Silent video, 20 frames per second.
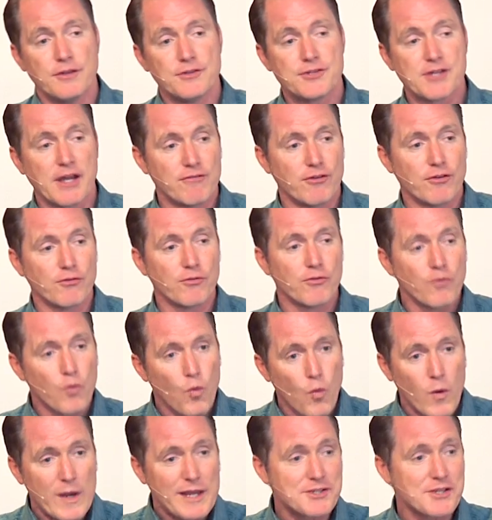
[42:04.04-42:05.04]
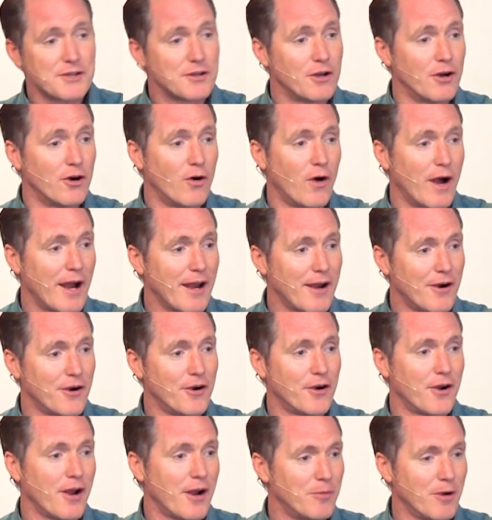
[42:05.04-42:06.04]
Several weeks ago, I
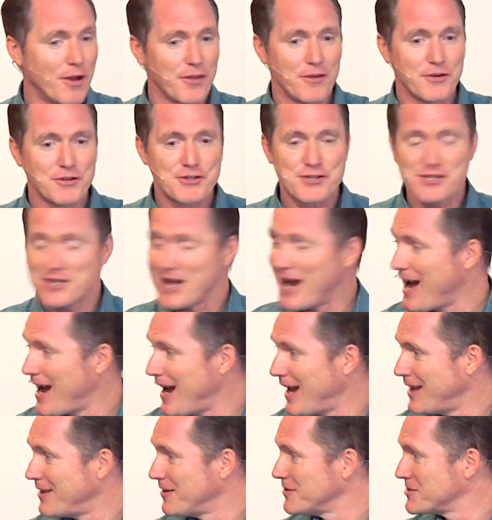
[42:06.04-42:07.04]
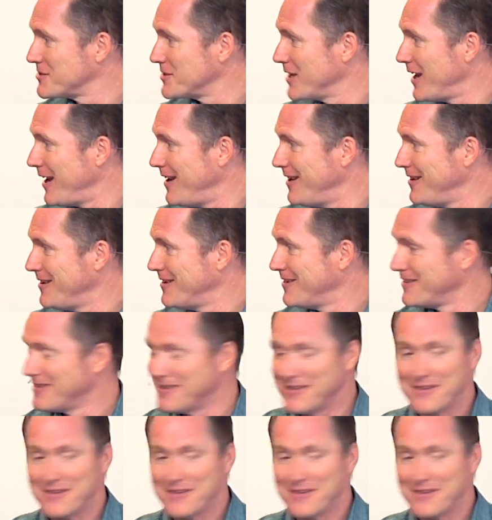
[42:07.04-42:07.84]
heard our brother Scott say,